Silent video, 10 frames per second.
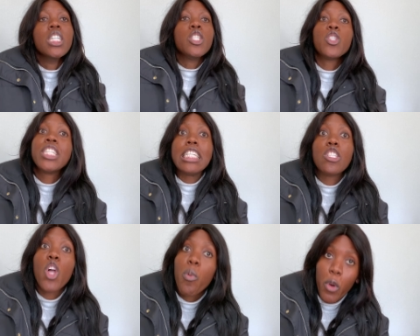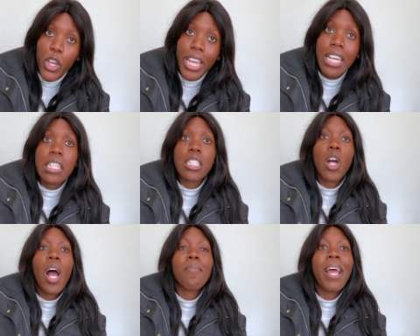So Didi's not working. So
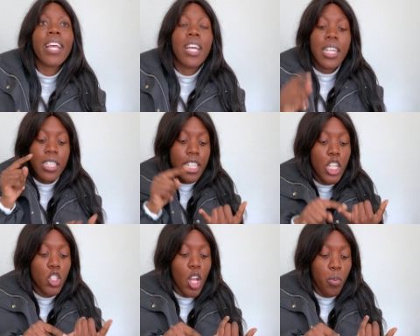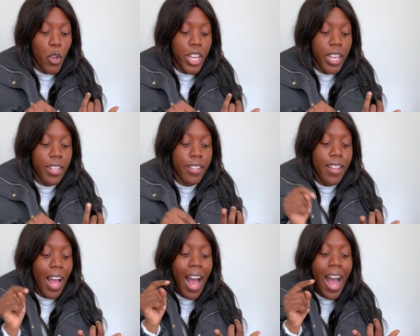I'm like, Didi's not working.
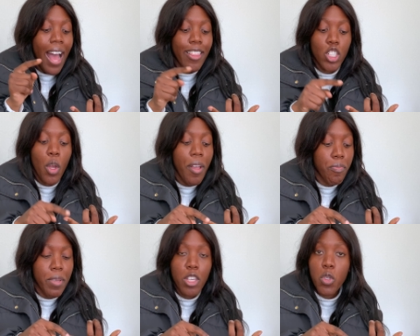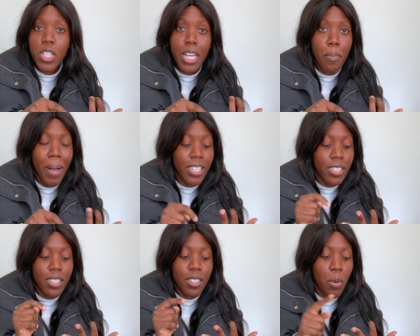Uh, there's no way of me using a
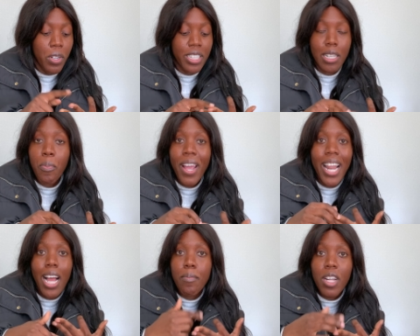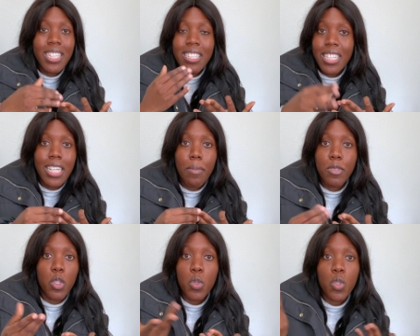bus or a subway. Like, I'm not set up
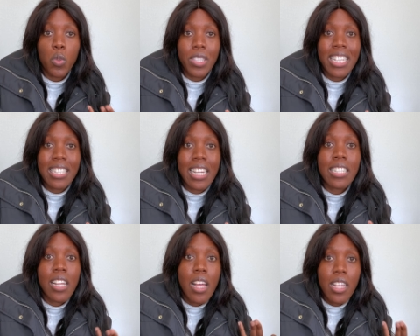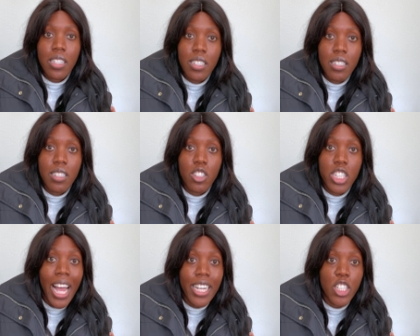to use those things yet.
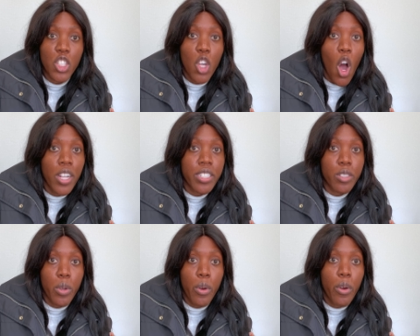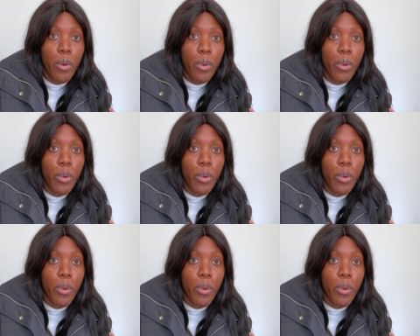Chinese card, dololo.